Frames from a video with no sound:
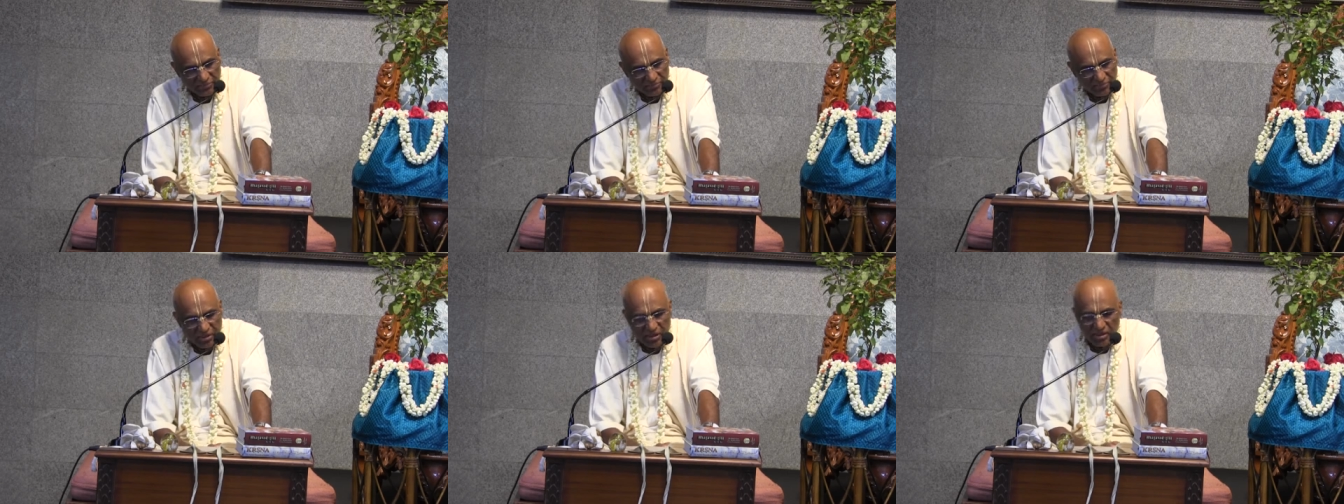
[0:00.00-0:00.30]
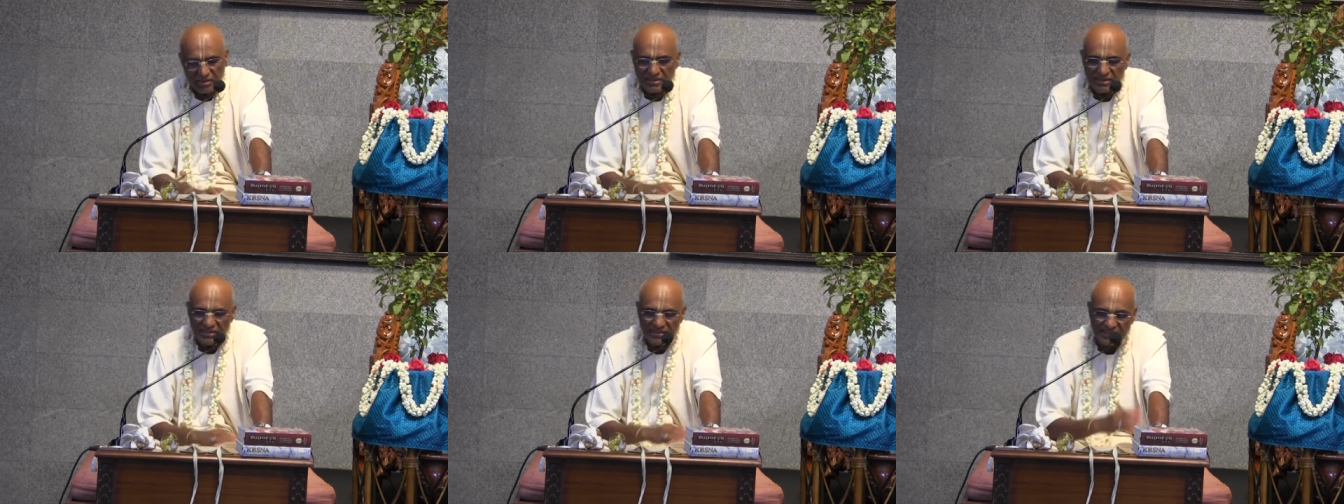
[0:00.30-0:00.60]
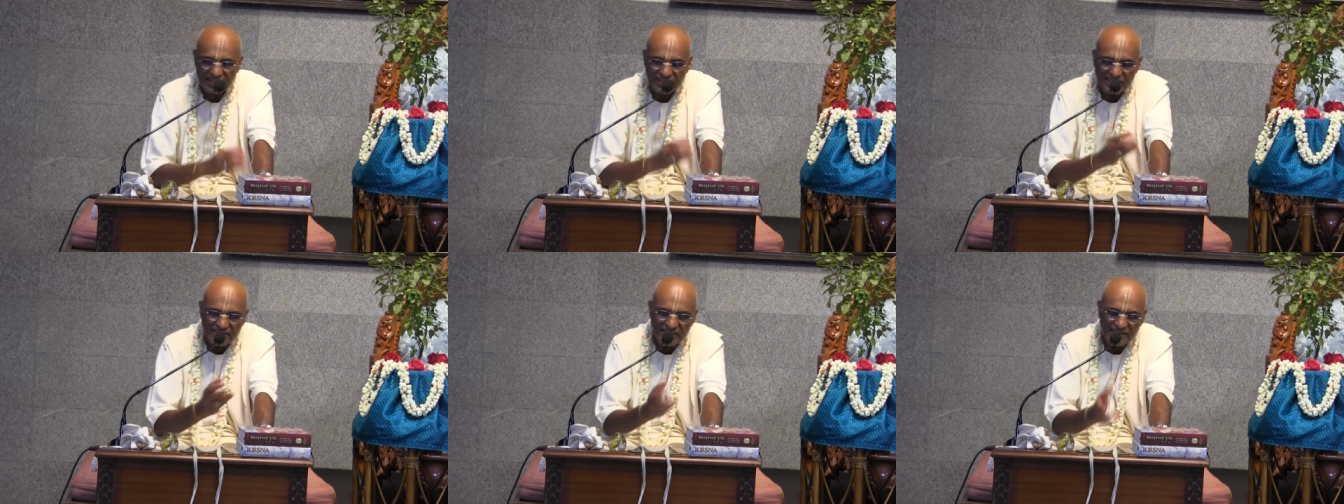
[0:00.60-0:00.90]
Because he
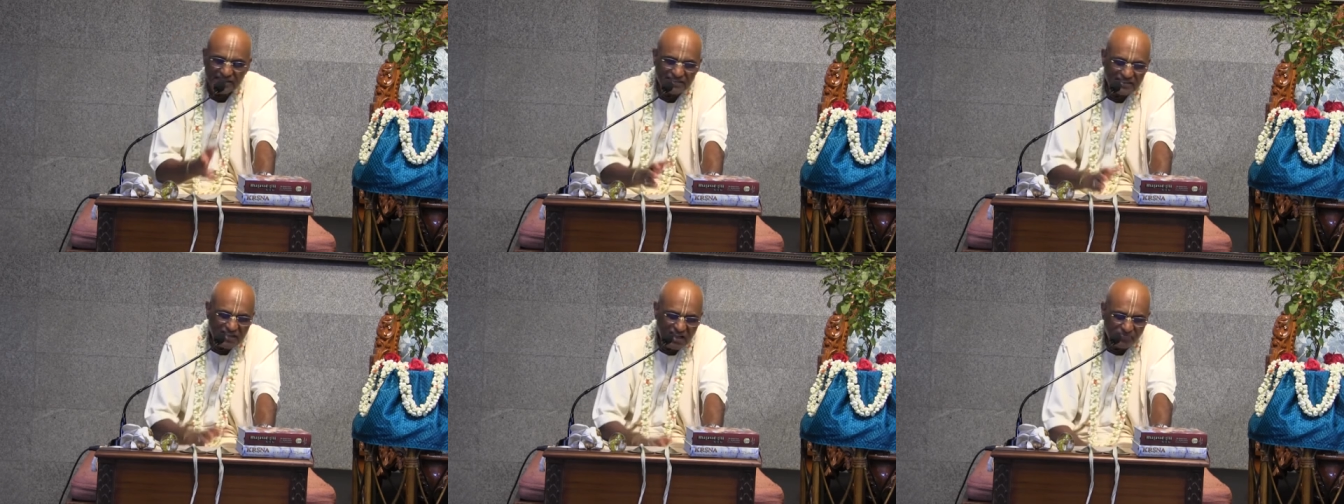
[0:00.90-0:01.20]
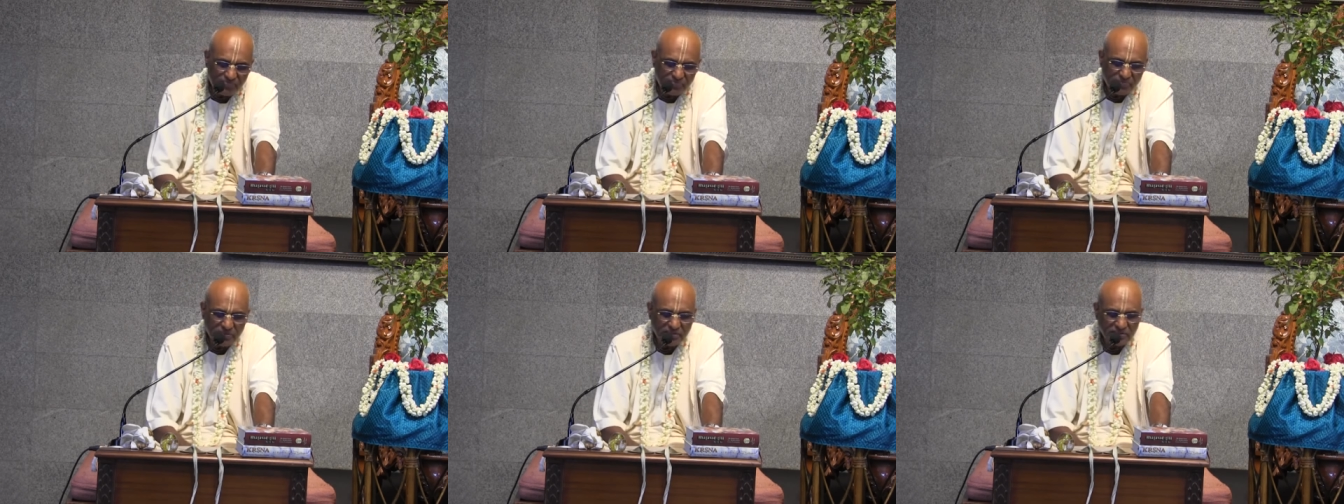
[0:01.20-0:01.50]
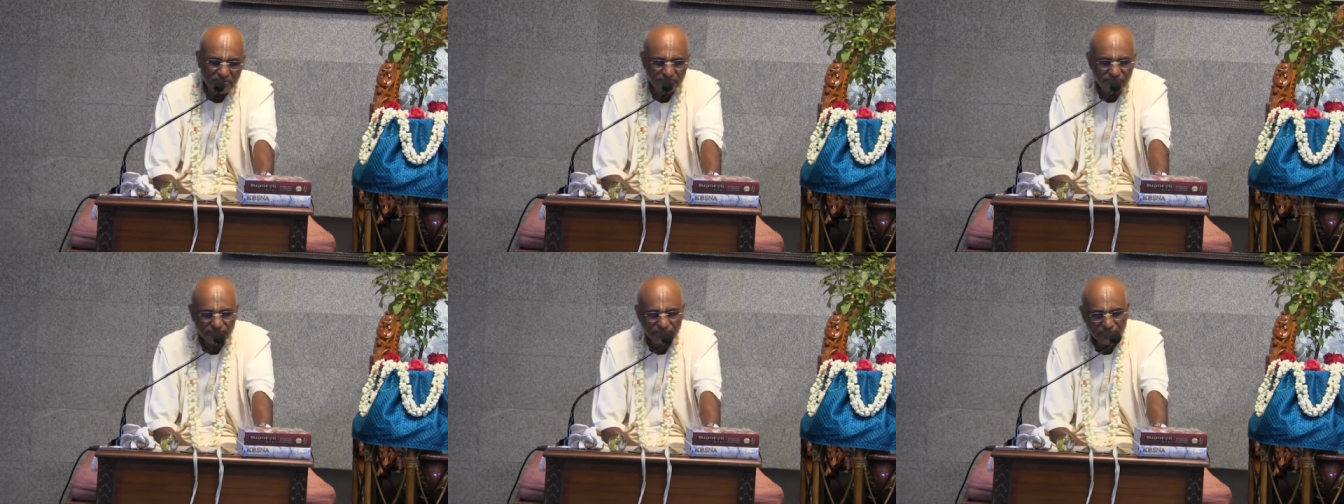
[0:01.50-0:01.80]
sets example,
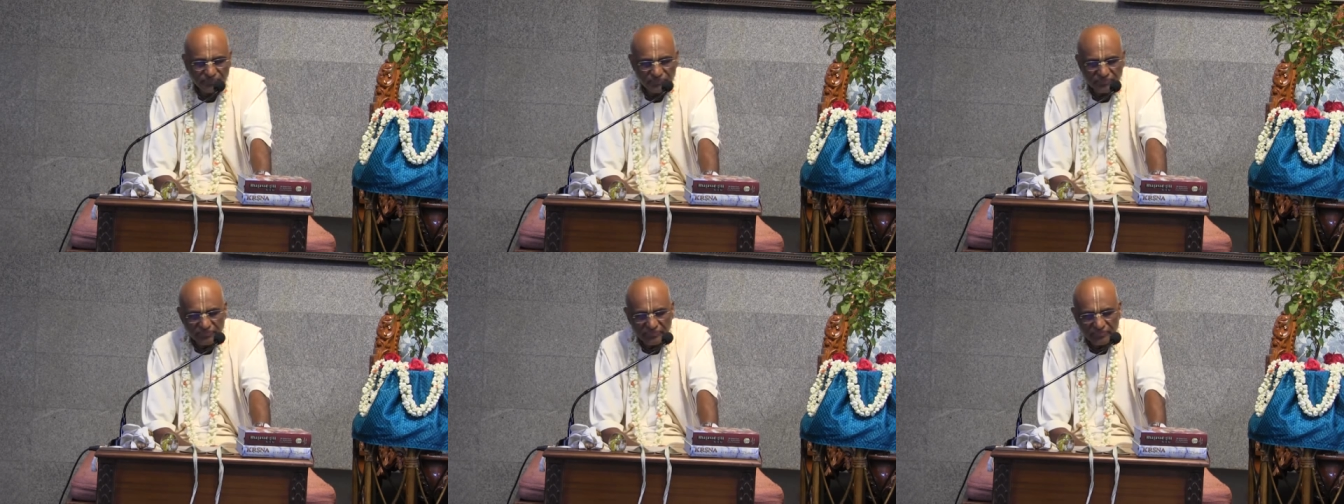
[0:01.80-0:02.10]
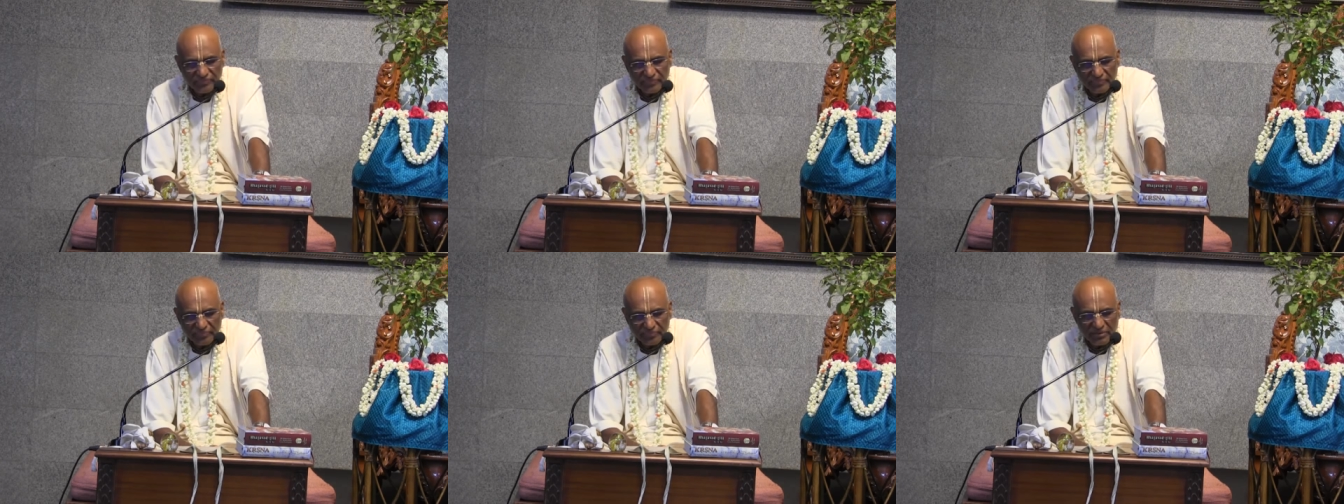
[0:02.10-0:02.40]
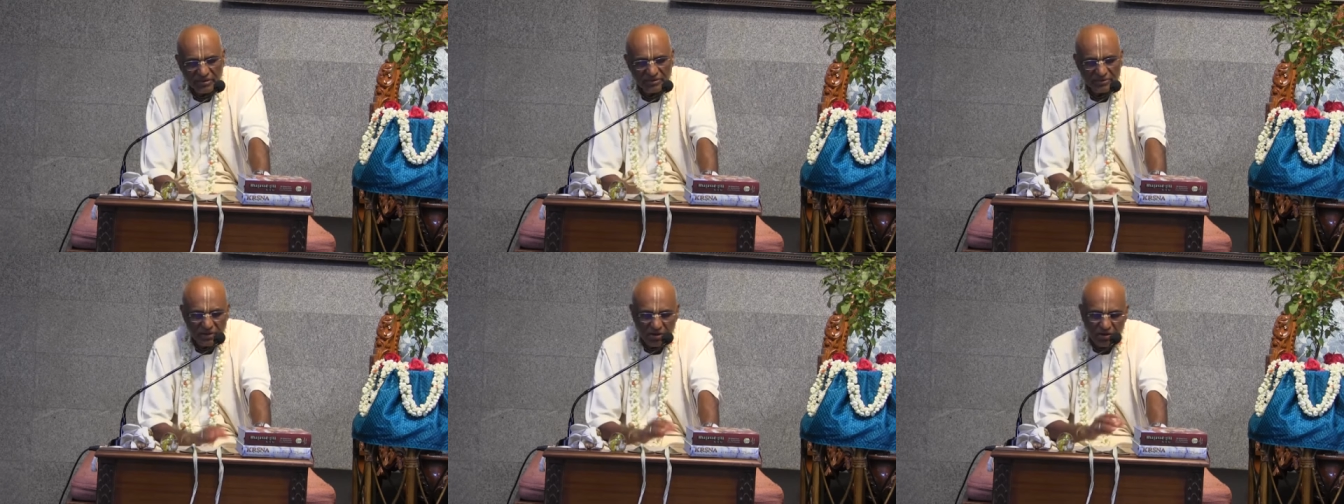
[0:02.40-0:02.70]
I mean,